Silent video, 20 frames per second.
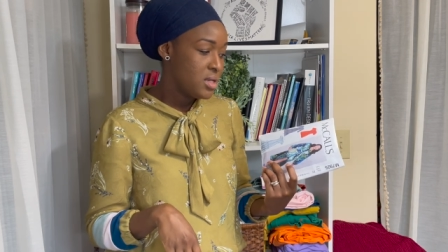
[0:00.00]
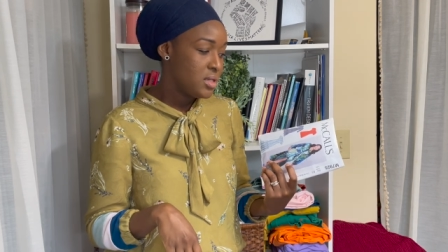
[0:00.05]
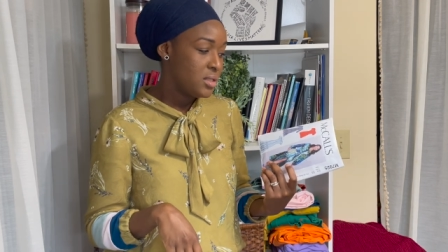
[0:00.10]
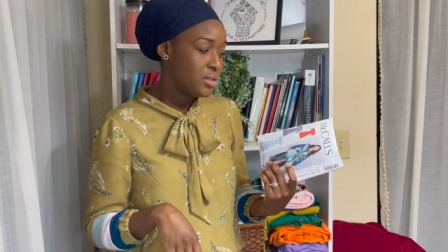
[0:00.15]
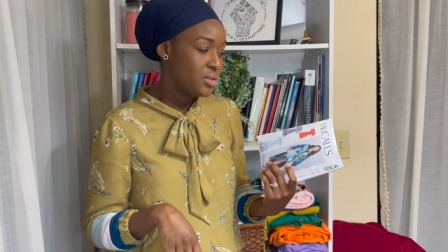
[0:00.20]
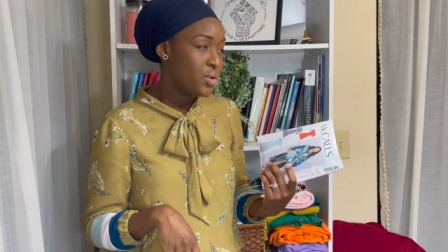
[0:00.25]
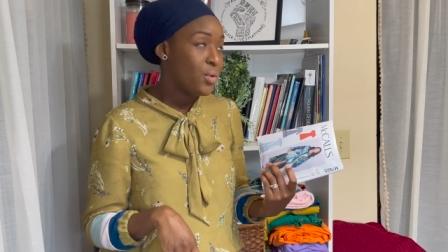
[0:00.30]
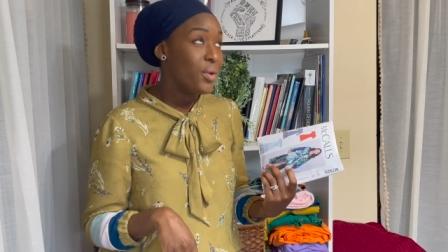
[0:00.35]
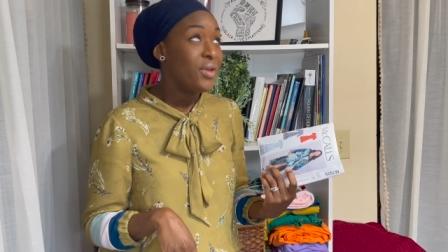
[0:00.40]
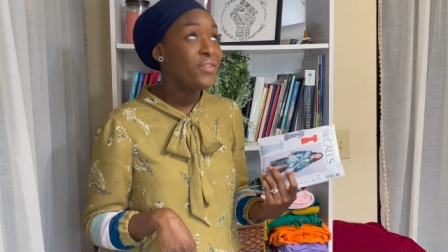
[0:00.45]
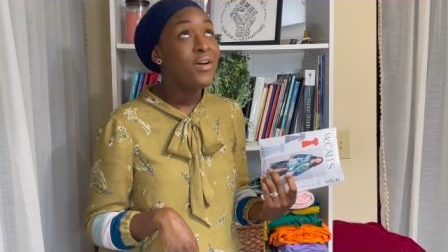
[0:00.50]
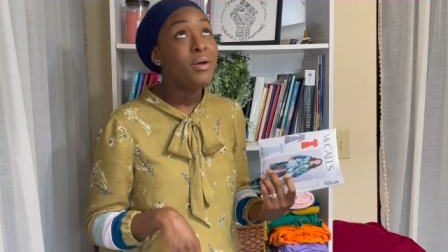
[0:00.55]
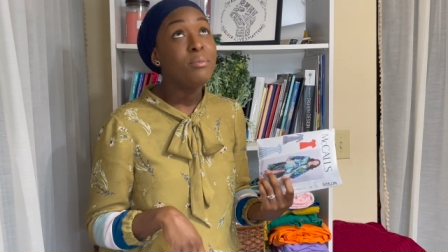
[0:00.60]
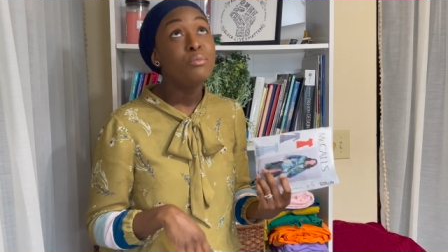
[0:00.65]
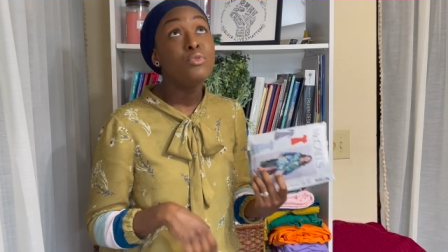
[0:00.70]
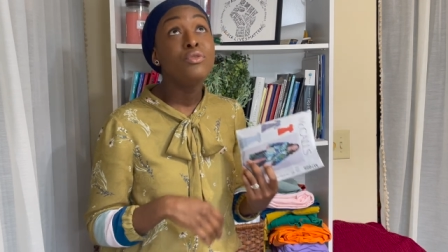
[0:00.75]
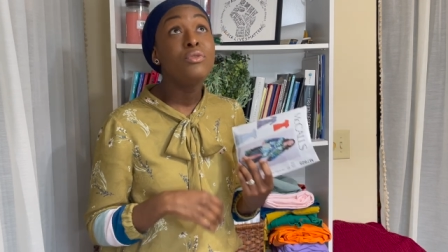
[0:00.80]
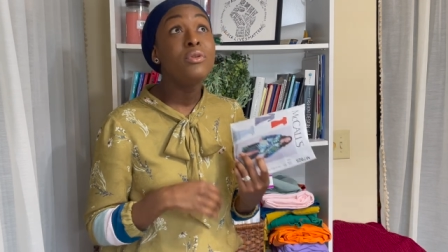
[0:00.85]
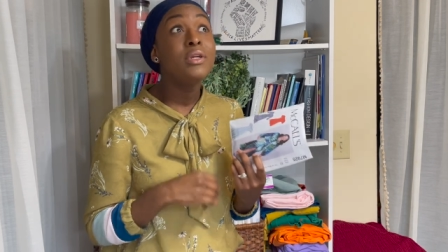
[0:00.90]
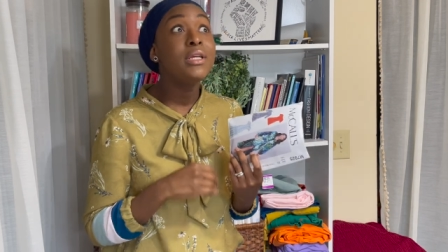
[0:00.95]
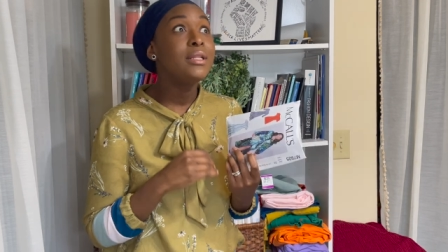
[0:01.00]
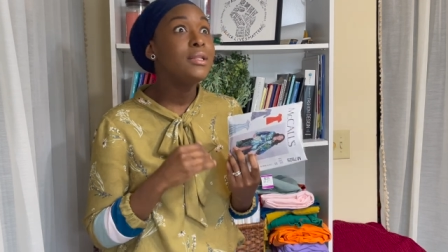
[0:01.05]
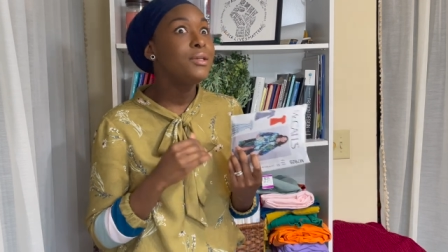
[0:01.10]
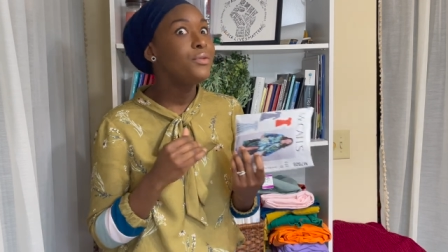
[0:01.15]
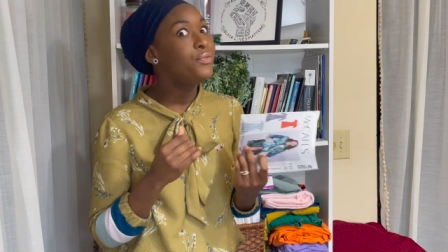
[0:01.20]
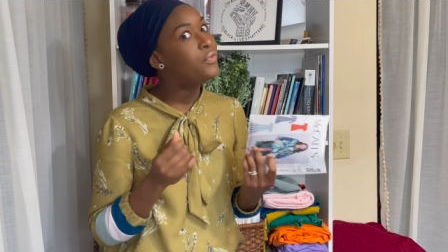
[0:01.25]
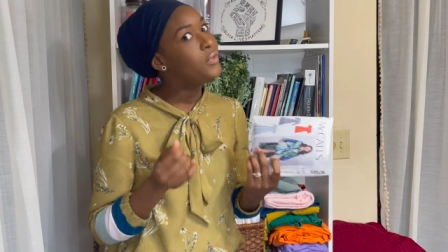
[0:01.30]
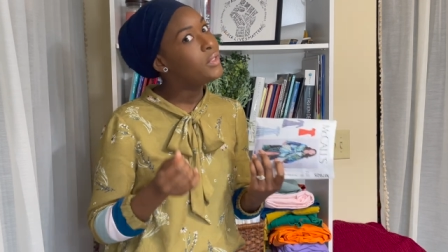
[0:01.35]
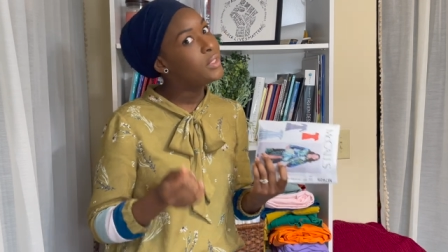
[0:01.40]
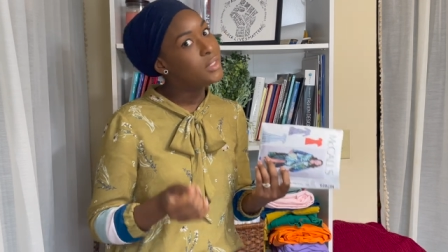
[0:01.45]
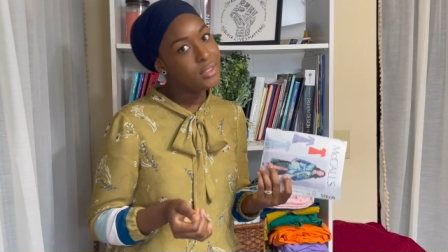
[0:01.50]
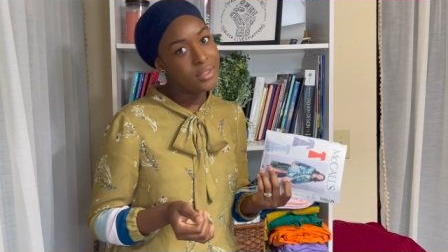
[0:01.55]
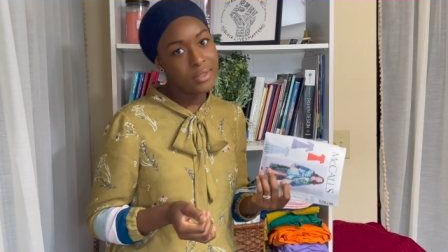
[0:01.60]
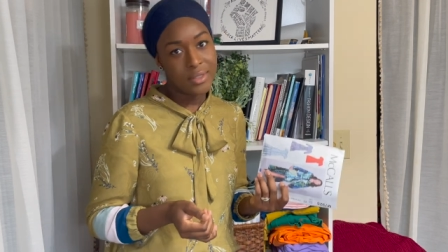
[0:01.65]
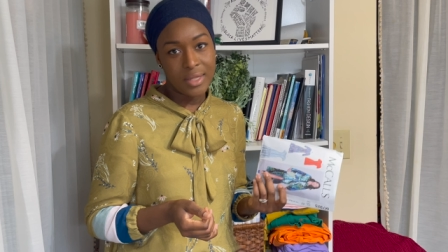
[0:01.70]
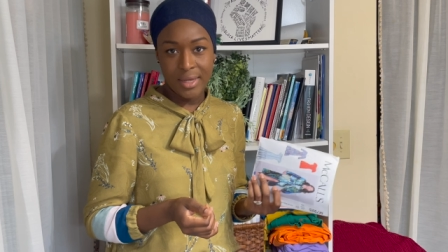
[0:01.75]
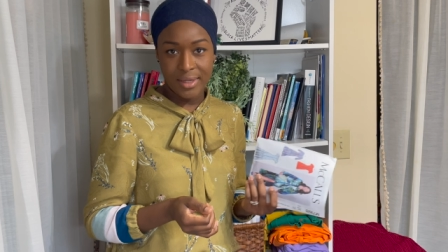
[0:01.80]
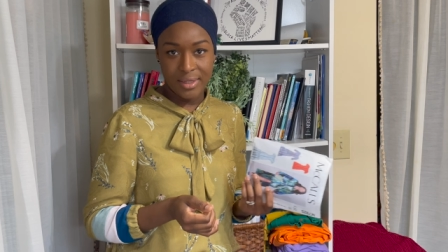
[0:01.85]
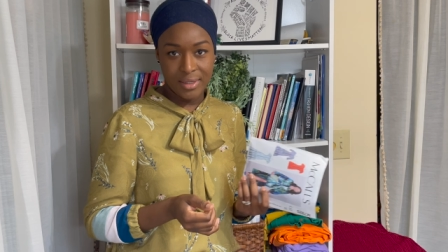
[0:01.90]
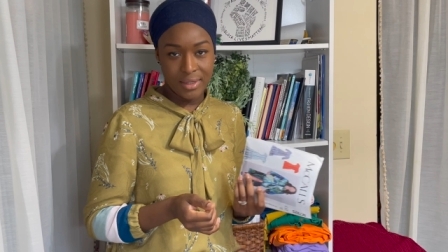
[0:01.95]
So if I'm really feeling
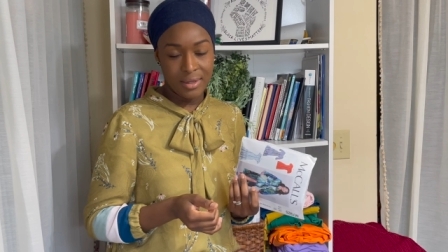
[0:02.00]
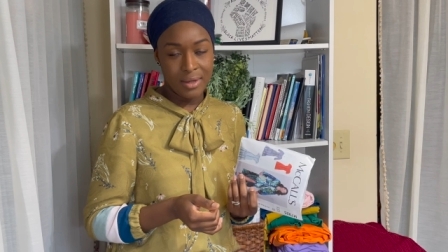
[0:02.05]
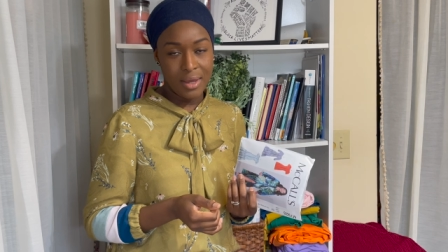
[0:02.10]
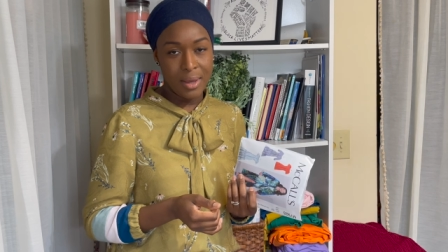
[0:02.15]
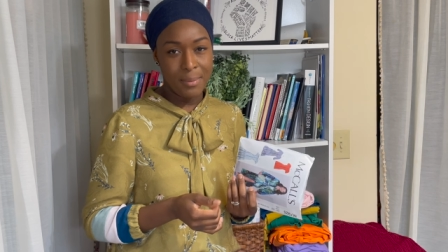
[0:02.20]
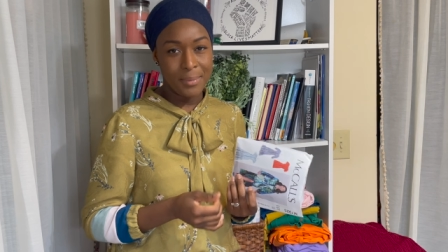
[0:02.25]
like it,